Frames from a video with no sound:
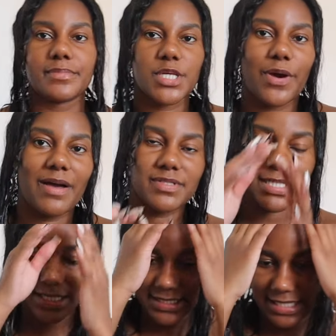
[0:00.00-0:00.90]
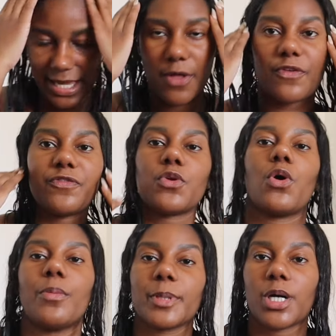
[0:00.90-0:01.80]
So I've decided to get on the
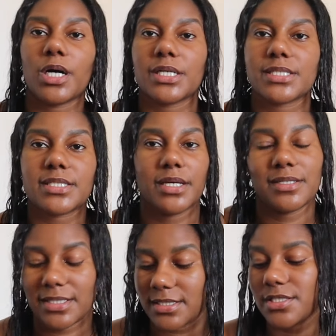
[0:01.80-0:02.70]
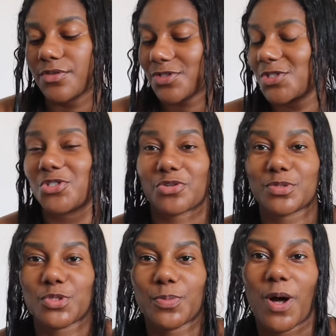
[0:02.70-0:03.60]
floor because this is such a
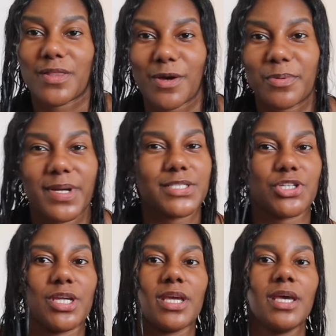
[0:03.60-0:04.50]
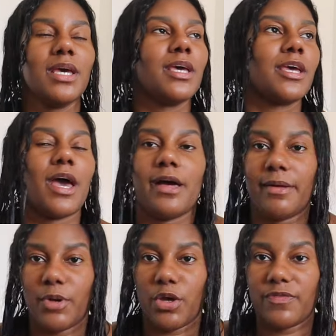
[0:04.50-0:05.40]
crucial part of the operation.
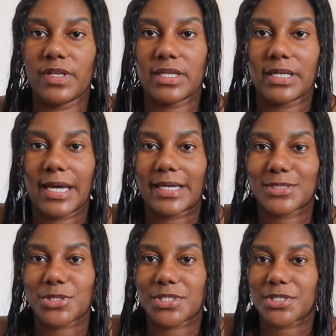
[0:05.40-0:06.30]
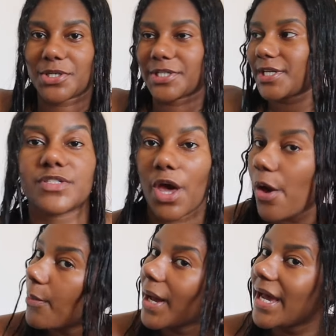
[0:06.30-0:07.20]
Hopefully the lighting is just as good.
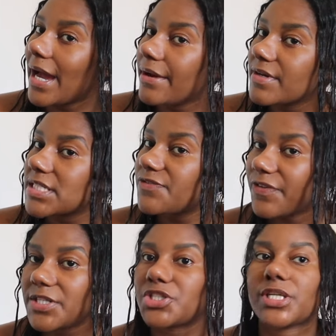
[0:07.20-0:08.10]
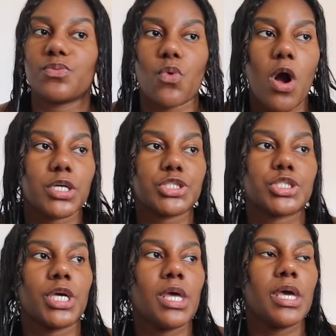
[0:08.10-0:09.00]
So my hair is freshly
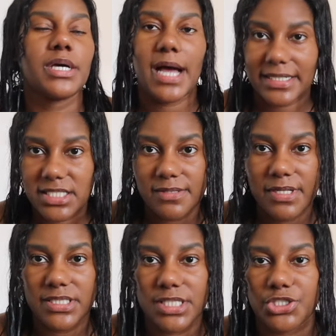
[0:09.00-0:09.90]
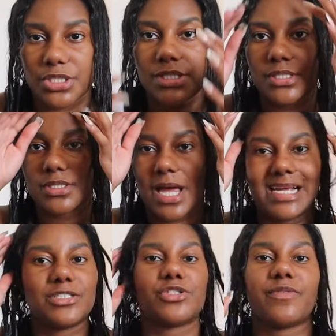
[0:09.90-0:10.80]
washed and deep conditioned.
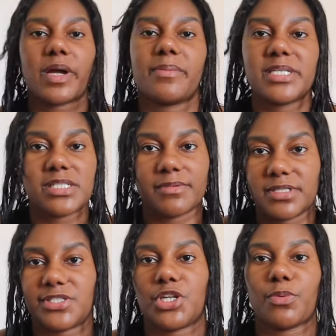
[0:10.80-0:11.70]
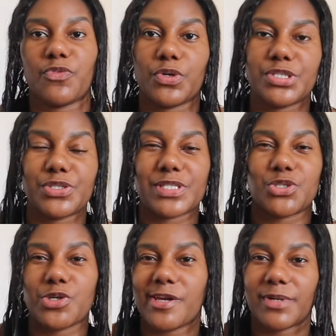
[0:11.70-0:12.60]
I do recommend deep conditioning before you do this
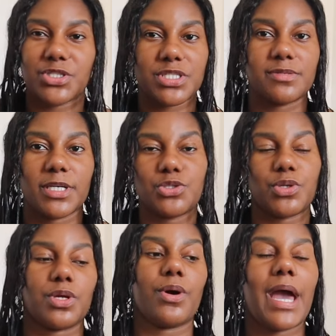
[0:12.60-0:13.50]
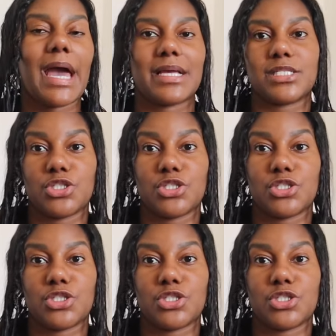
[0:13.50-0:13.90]
treatment, just to make sure that your hair is